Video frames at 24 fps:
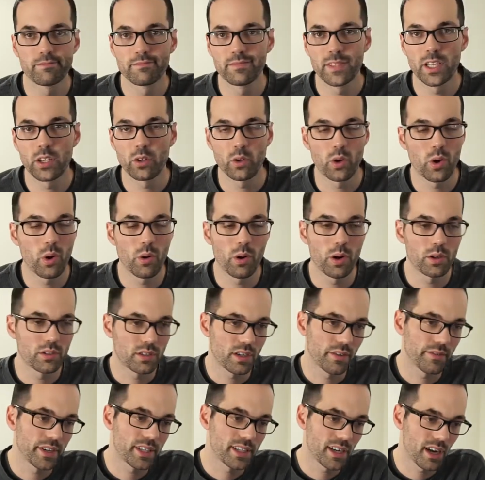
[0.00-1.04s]

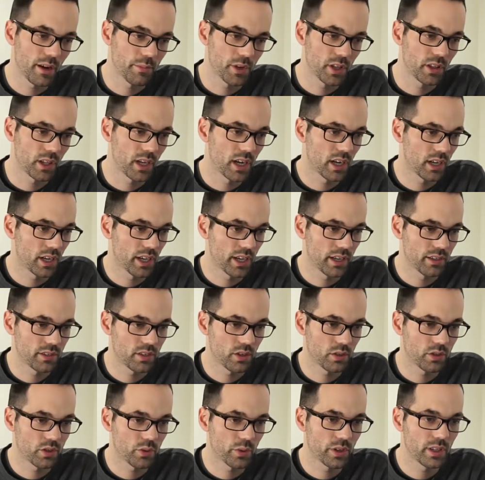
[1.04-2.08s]
quotes every time you log in,
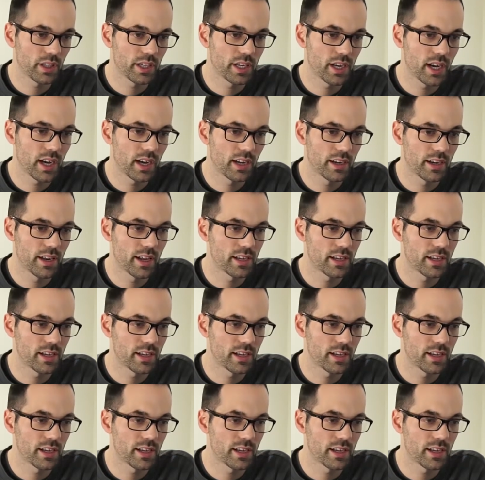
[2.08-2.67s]
so it's really not